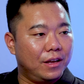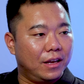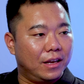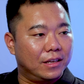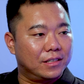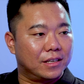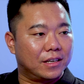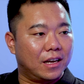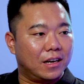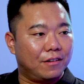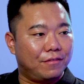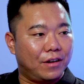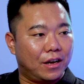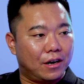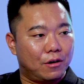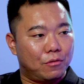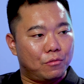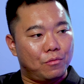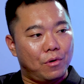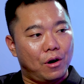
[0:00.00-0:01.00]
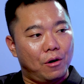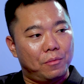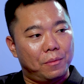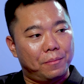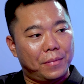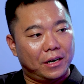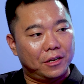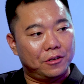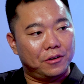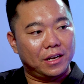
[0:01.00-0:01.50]
is kind of like a rope,
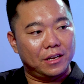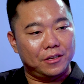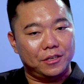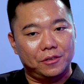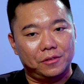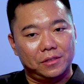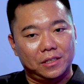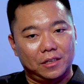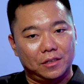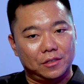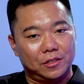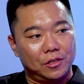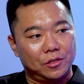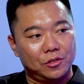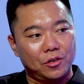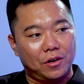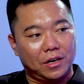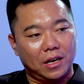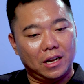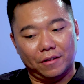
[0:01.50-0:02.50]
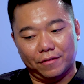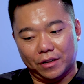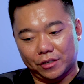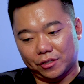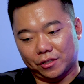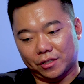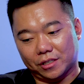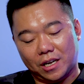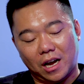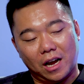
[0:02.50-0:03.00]
but you can use it as a saw, kind of like
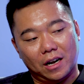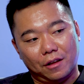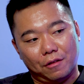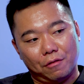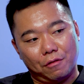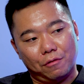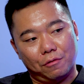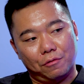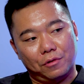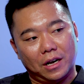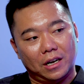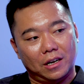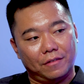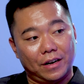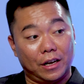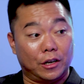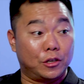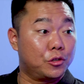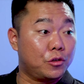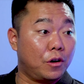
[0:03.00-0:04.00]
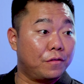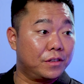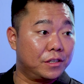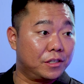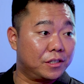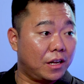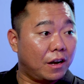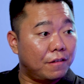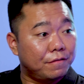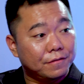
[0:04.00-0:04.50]
just cutting through kind of like a softer
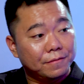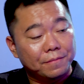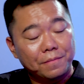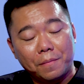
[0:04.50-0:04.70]
stuff.